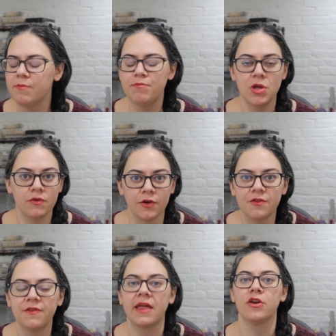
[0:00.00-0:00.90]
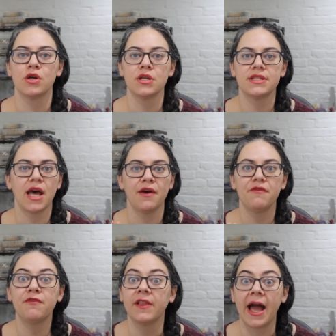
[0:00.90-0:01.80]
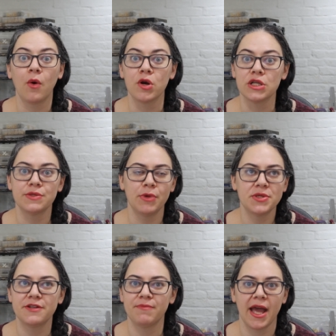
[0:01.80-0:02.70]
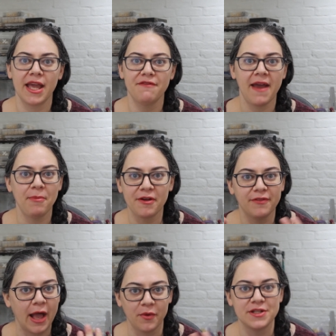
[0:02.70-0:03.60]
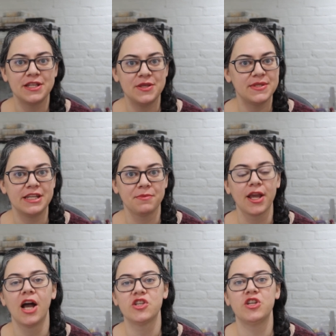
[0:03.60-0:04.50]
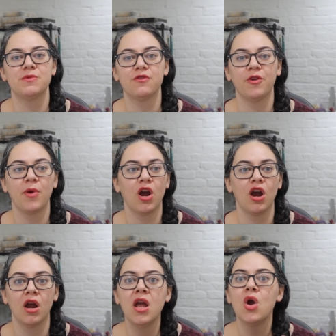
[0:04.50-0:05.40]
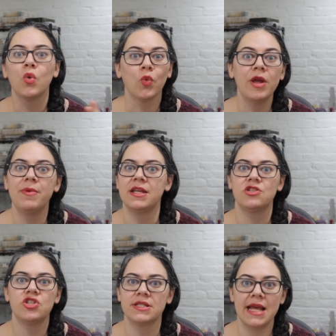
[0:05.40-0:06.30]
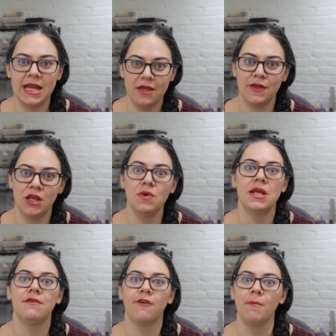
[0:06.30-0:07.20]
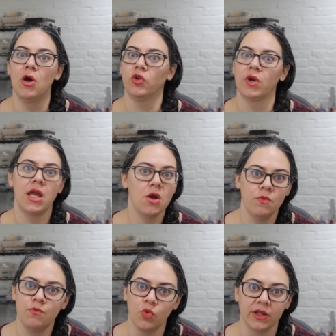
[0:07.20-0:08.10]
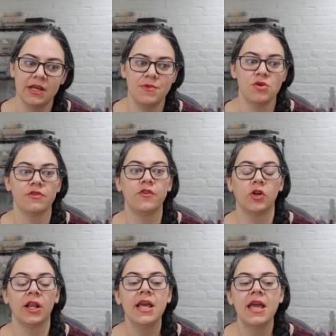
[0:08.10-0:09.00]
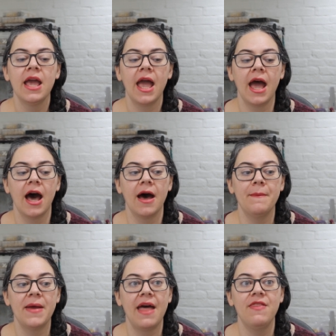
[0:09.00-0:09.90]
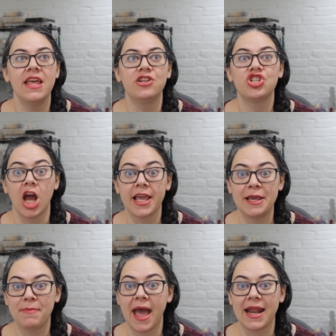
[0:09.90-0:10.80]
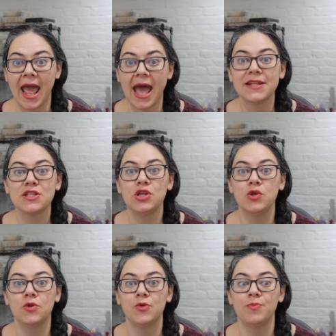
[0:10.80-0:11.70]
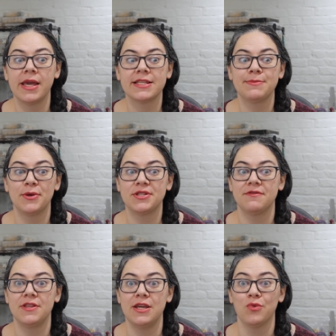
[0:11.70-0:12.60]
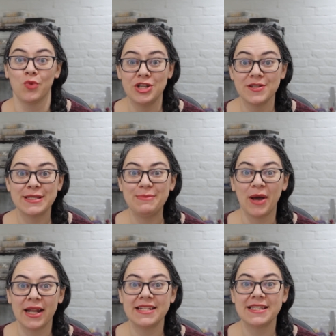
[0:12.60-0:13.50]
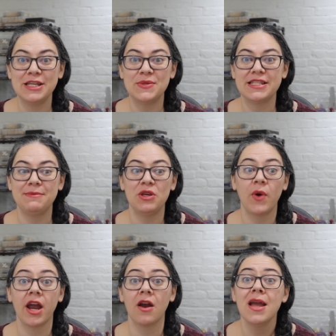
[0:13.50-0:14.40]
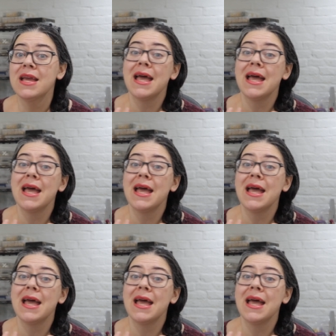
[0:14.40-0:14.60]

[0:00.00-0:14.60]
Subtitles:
beautiful feathers, flowers. Most of my fabric flowers that you see in my costumes are from her. Ribbons, just anything you need for millinery, really beautiful. And then Shocking Bad Hats, who makes most of the Regency bonnets that you see me wear.